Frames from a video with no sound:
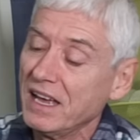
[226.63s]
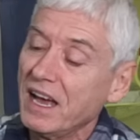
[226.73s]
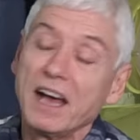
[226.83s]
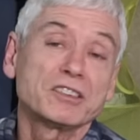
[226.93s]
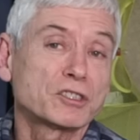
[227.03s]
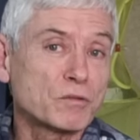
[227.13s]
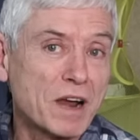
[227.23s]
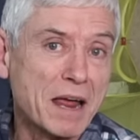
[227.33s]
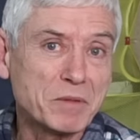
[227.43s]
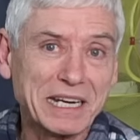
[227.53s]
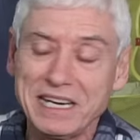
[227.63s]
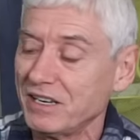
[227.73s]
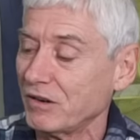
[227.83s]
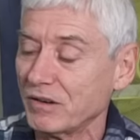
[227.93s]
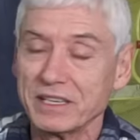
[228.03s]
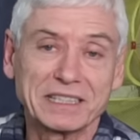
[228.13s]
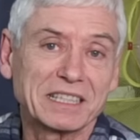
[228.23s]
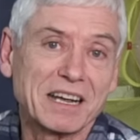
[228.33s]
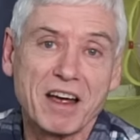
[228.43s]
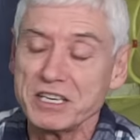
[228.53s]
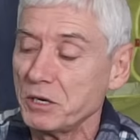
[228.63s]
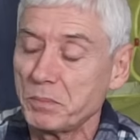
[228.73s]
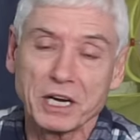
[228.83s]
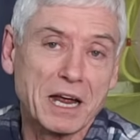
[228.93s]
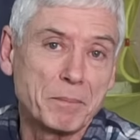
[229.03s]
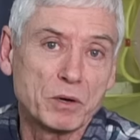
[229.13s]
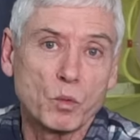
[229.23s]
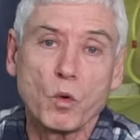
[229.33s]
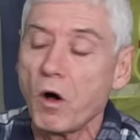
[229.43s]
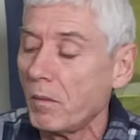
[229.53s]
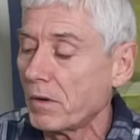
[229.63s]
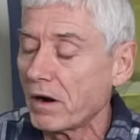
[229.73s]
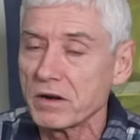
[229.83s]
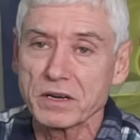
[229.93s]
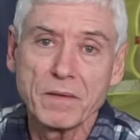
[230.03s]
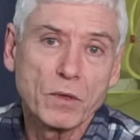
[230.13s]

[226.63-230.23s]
a ceramic heater, like the kind you pick up at Walmart,